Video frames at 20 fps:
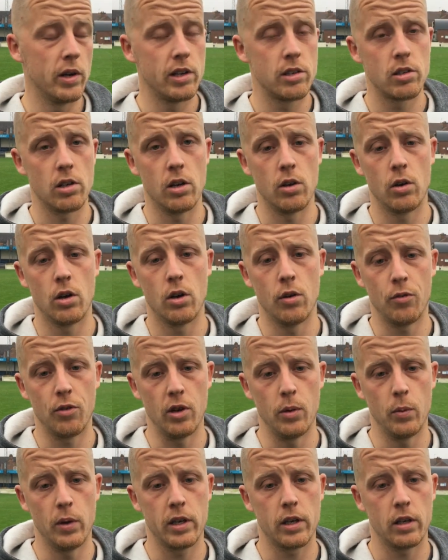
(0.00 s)
So hopefully
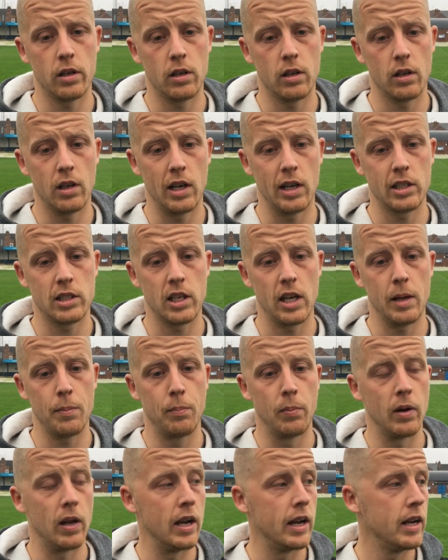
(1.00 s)
we can, like you say,
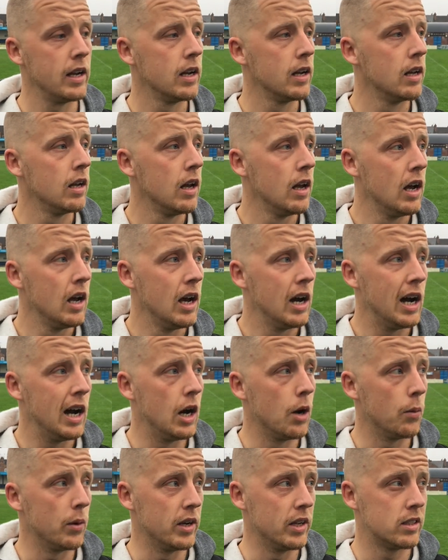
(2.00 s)
play
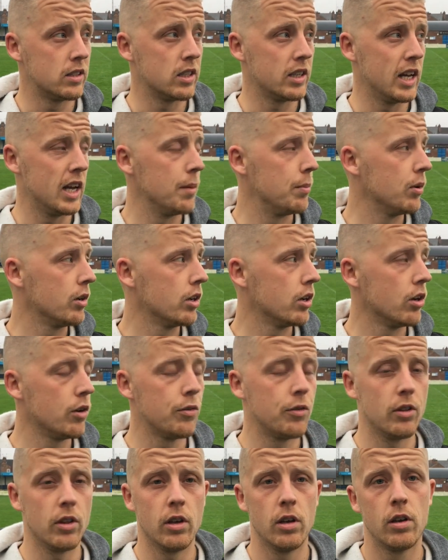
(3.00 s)
how we did today, but you know,
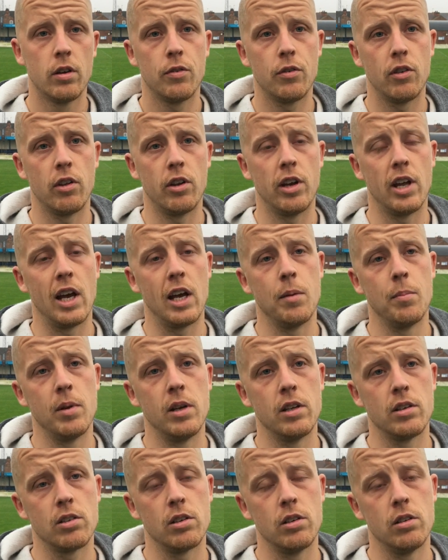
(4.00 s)
for the 90
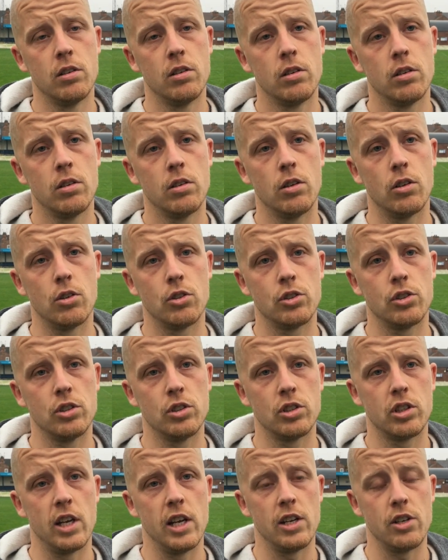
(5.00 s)
minutes, and not just in
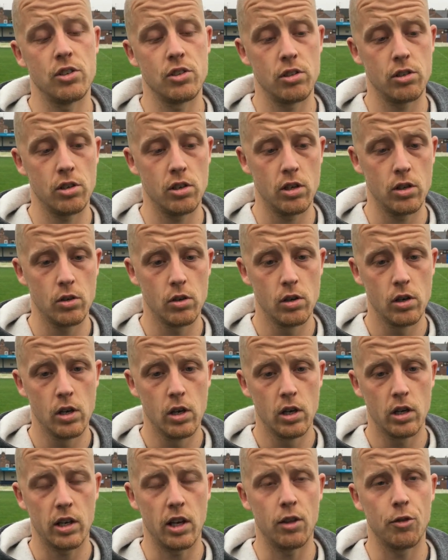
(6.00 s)
stages, and you know,
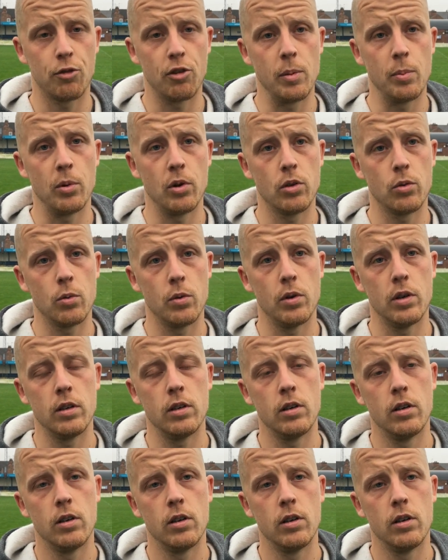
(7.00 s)
get the 3 points we want.